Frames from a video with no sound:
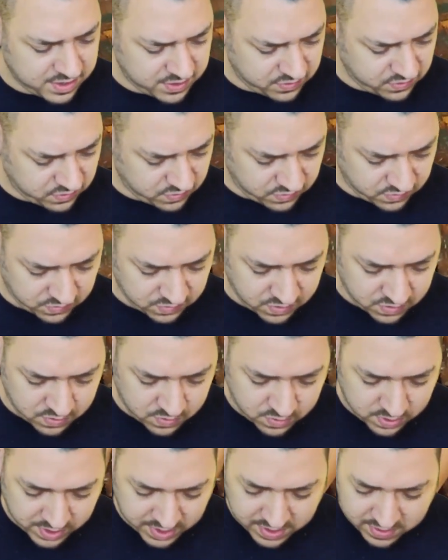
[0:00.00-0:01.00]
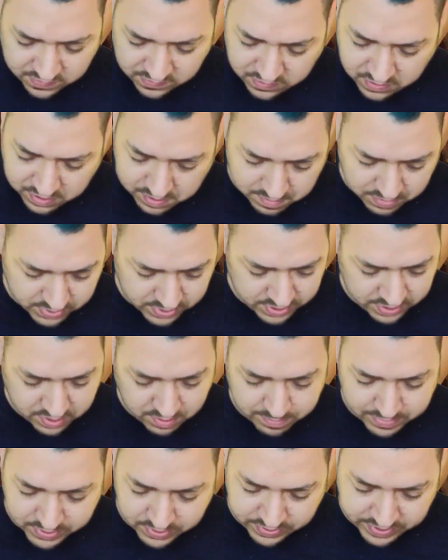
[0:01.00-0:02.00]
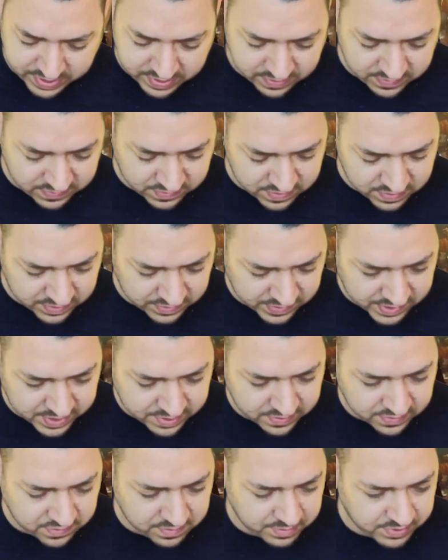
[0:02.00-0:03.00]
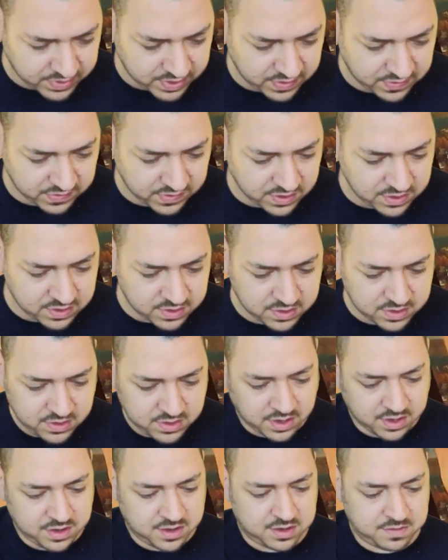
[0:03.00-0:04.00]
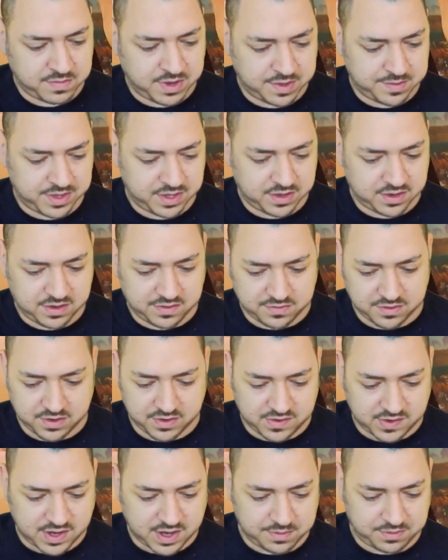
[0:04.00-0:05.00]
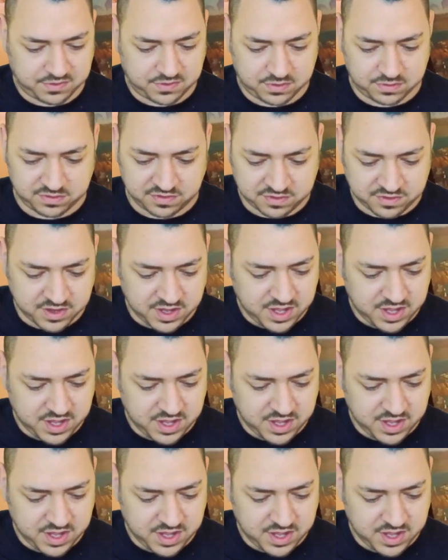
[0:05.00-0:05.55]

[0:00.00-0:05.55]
So I guess you can put your buildings and the tiles you place here, and then maybe the different types of